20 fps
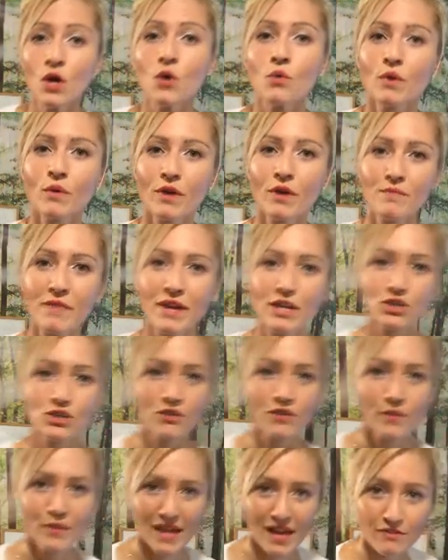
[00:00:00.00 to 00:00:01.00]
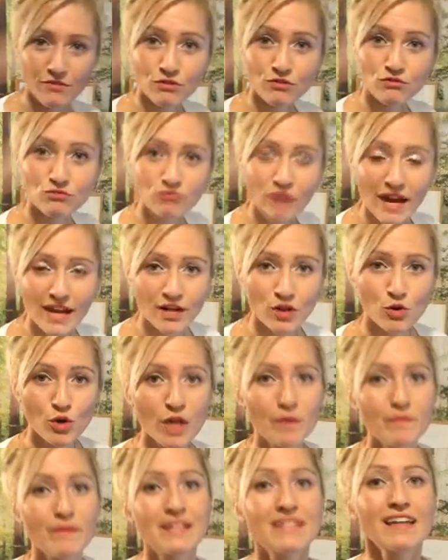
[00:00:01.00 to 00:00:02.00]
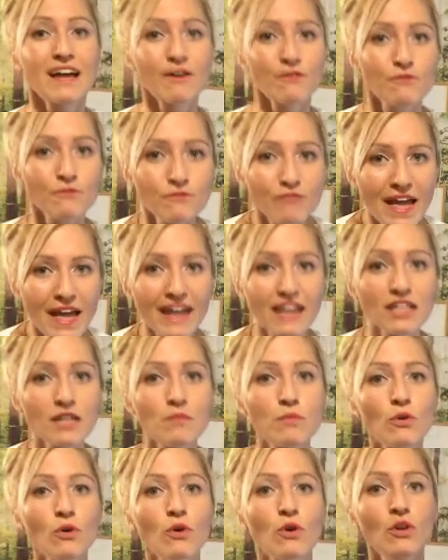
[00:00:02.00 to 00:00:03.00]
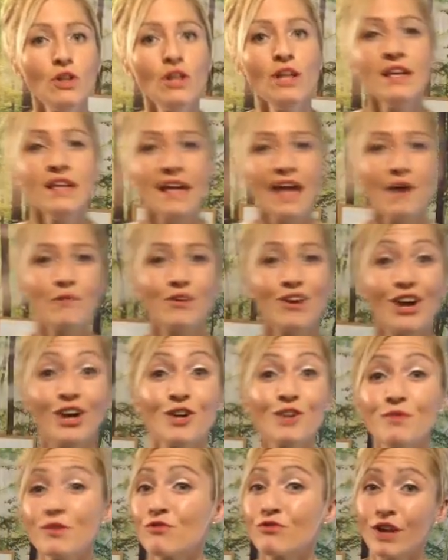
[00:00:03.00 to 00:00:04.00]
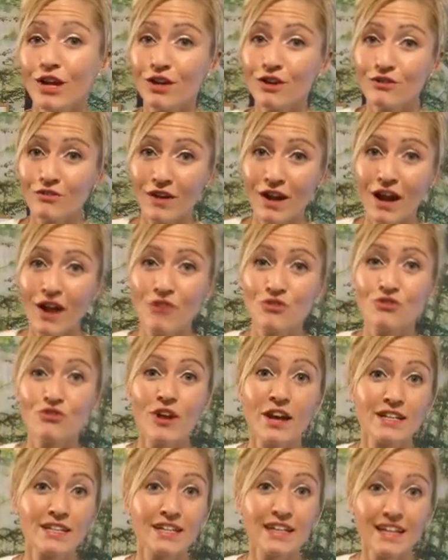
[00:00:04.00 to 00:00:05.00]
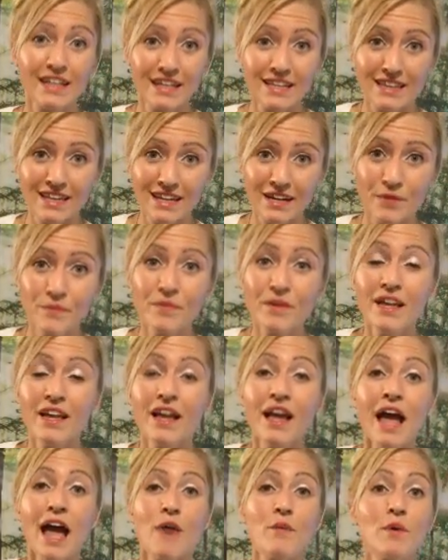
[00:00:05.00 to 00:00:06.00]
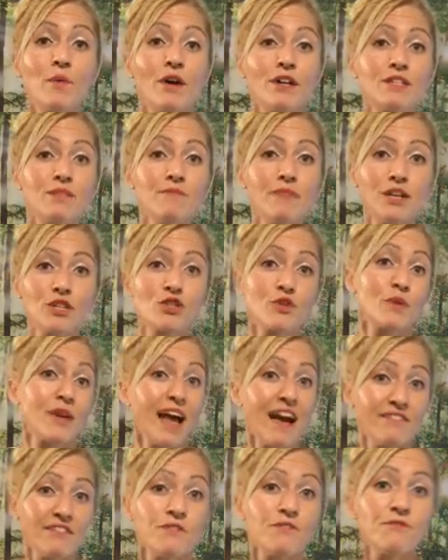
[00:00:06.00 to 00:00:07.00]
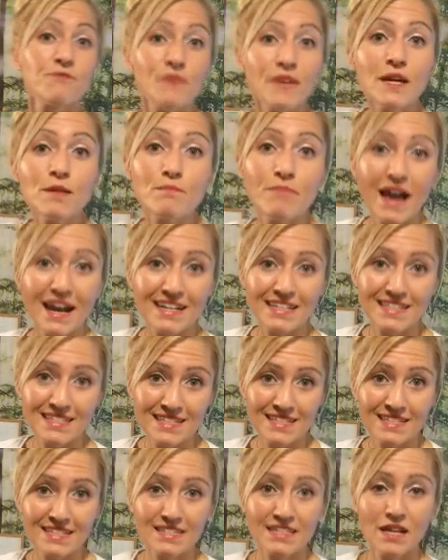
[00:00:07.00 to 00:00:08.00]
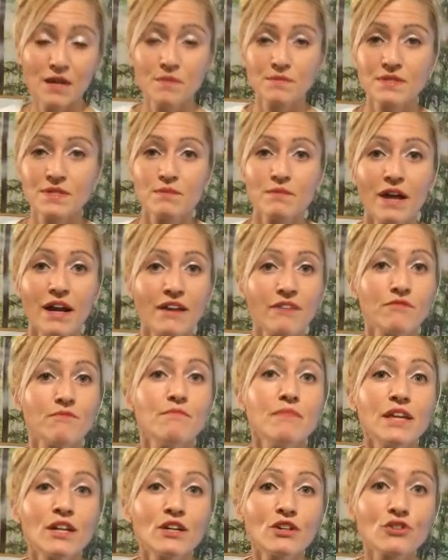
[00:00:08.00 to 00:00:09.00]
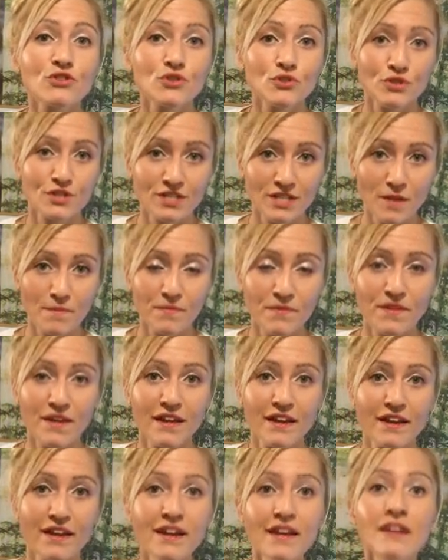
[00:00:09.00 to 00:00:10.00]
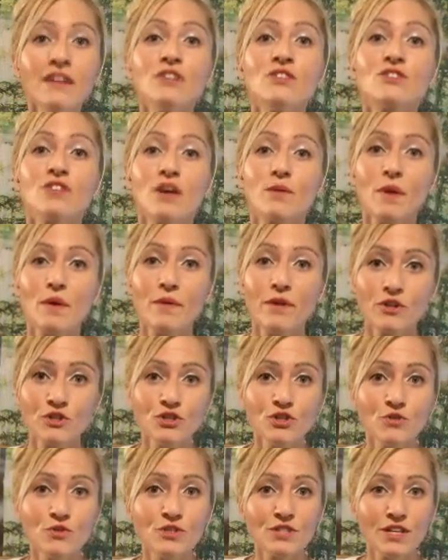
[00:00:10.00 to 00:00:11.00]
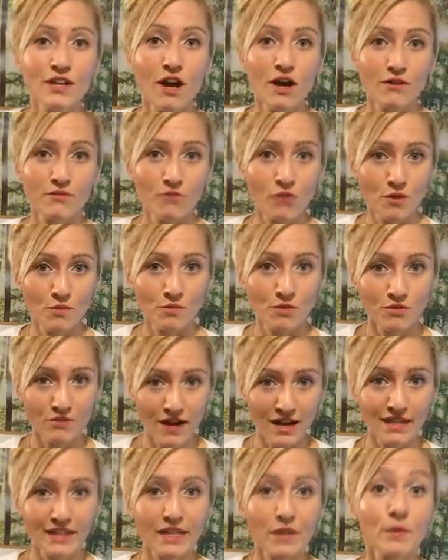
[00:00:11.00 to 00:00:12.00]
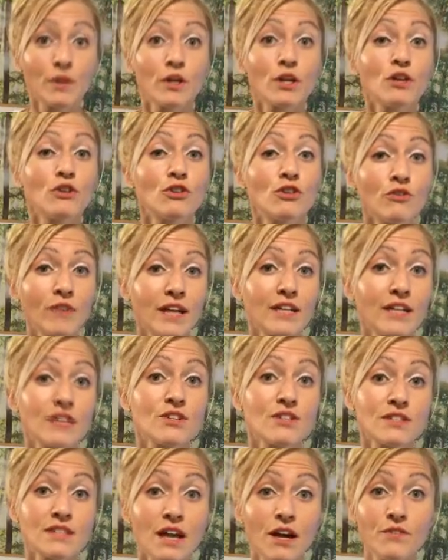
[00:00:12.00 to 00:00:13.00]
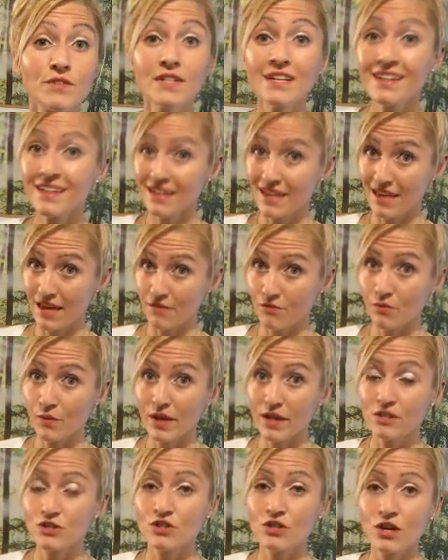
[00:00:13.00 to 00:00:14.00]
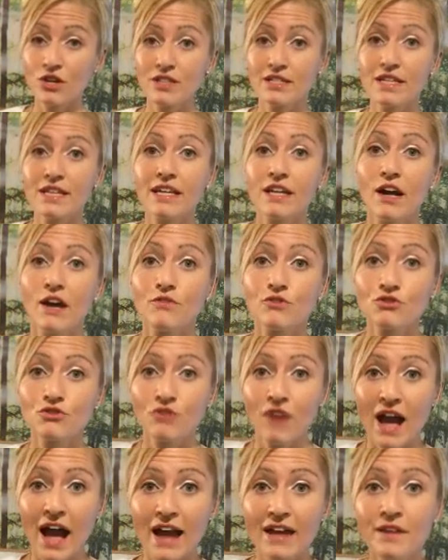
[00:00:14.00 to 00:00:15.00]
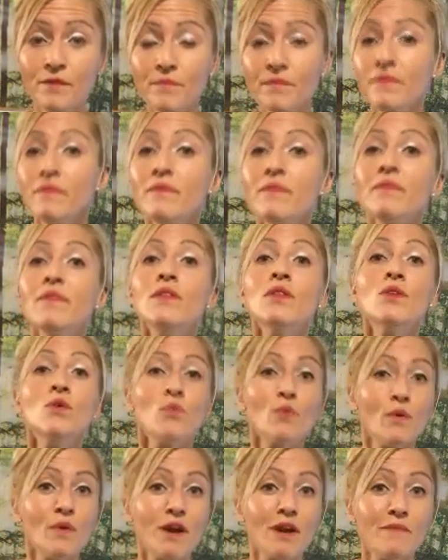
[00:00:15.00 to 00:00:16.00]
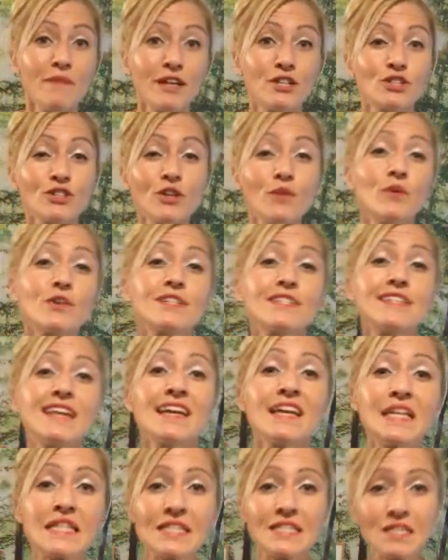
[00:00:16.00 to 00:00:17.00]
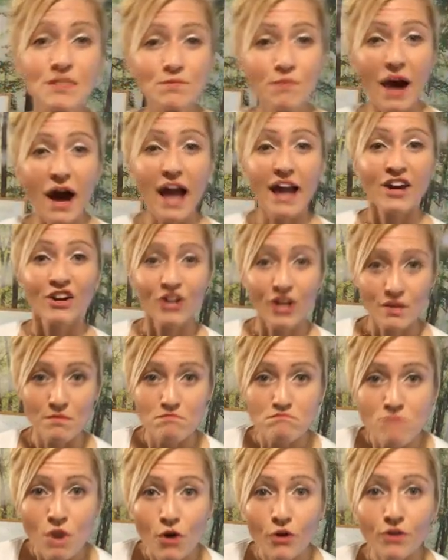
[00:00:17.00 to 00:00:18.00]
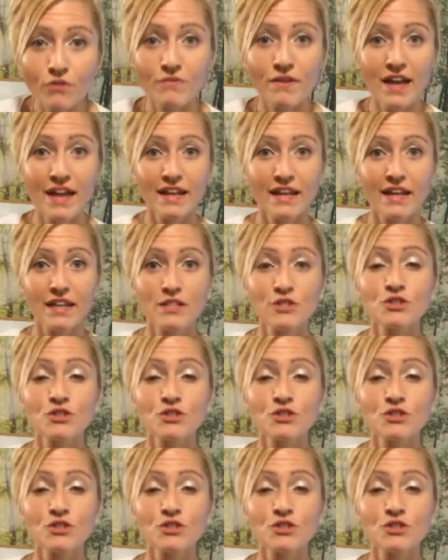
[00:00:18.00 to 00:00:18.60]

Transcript: We wanna make sure that we have the right equipment available and we're not gonna be running around trying to get it there. And we want to make sure we have a feedback system, some kind of mirrors or something, so that way we are using our form correctly and we can correct ourselves if we start to get off track. We wanna make sure that we're staying inspired and motivated.